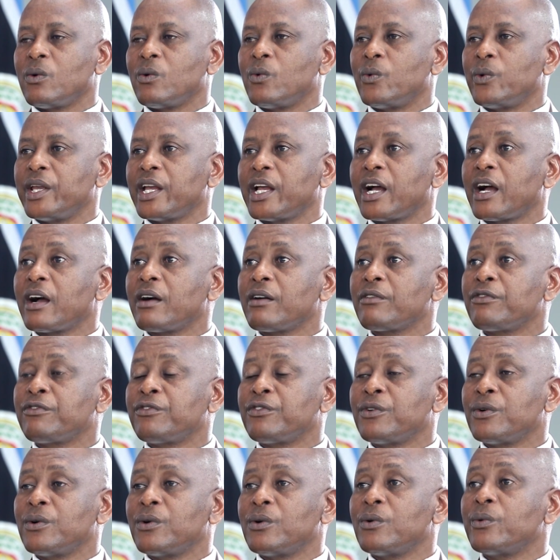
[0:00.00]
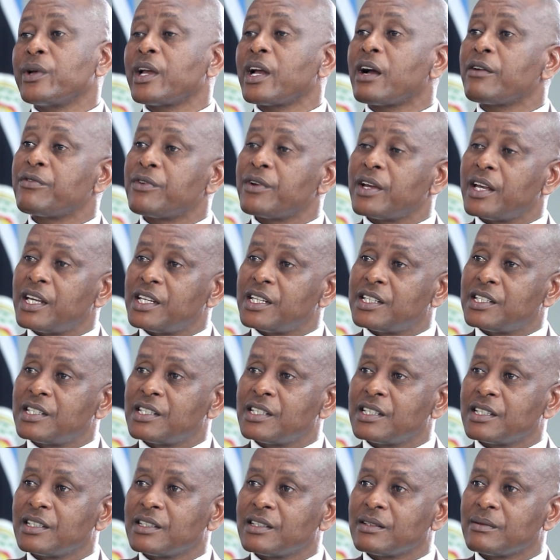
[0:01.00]
we have 8.
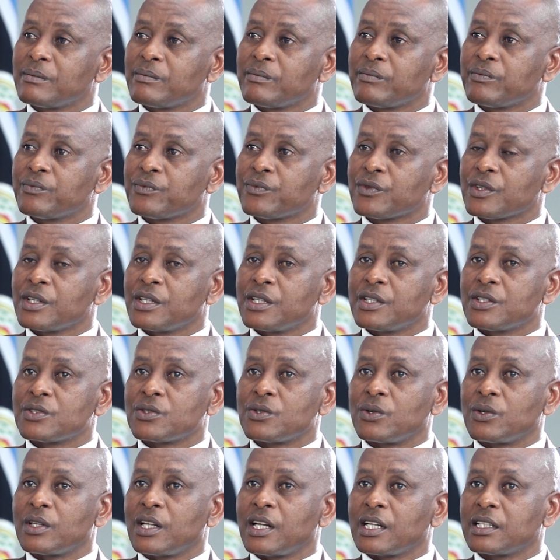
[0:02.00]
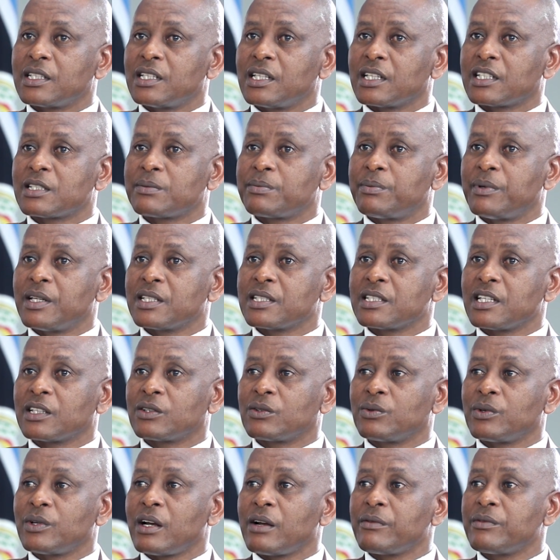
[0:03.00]
So that explains that
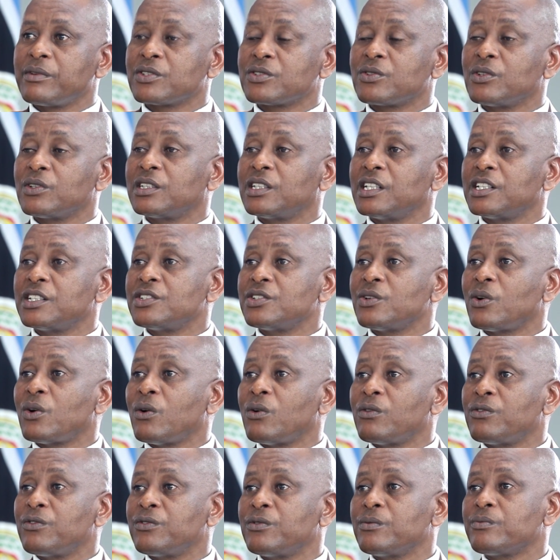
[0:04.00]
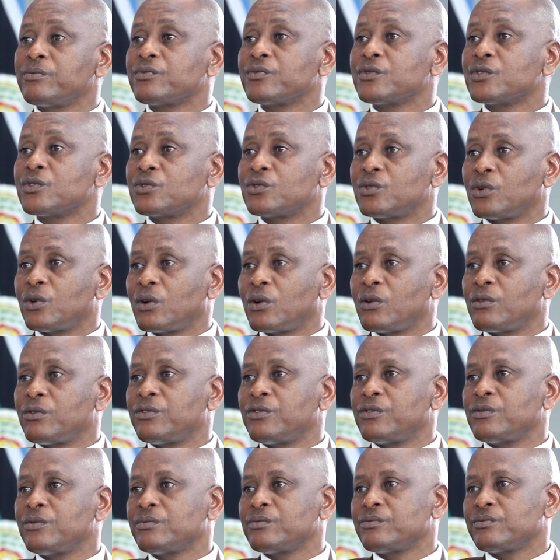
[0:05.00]
we have a shortage of 12
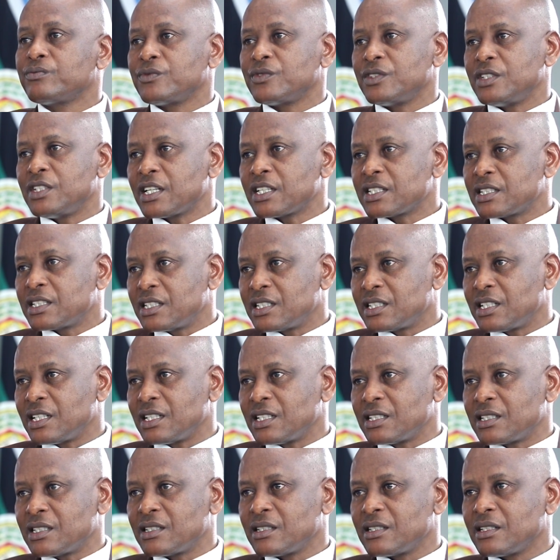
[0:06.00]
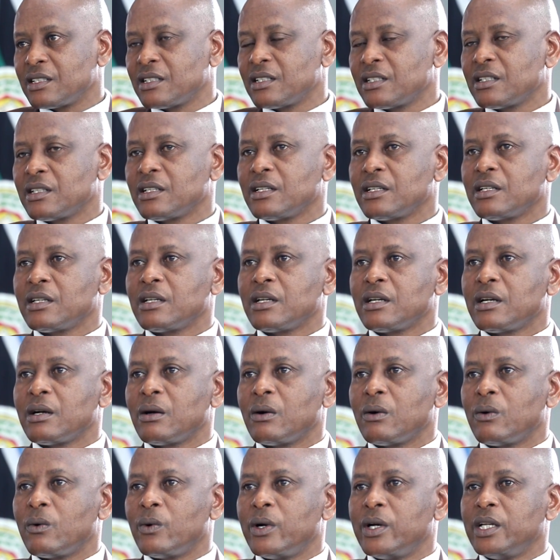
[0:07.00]
justices.
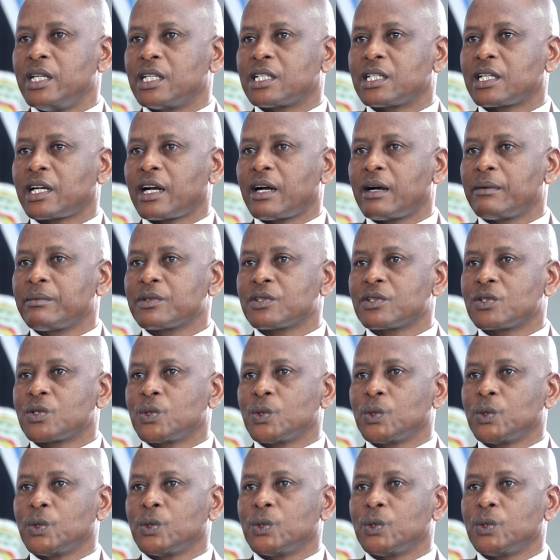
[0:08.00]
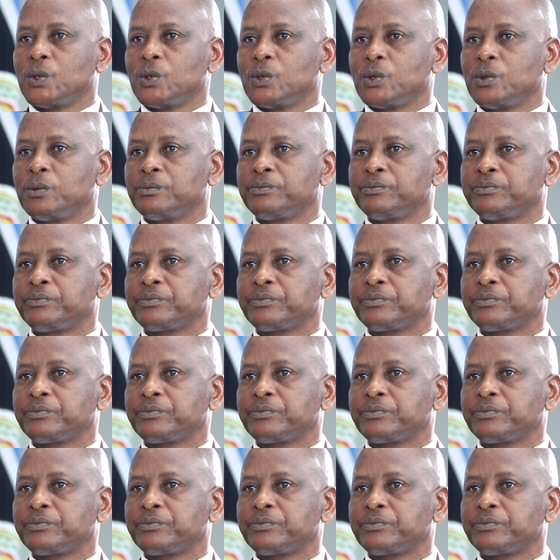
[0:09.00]
When it comes to